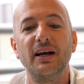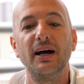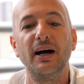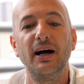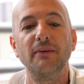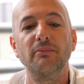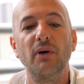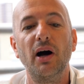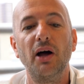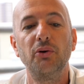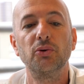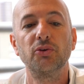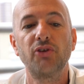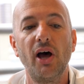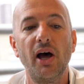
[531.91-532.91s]
an
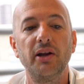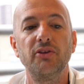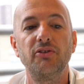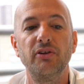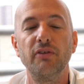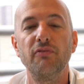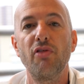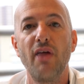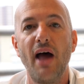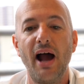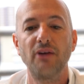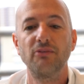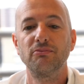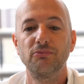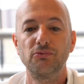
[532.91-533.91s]
alternative
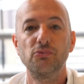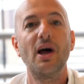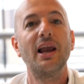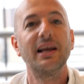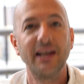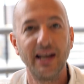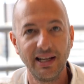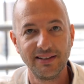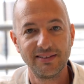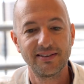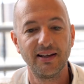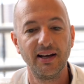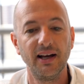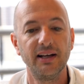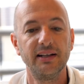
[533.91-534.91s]
that relegates
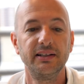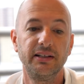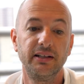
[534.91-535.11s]
her,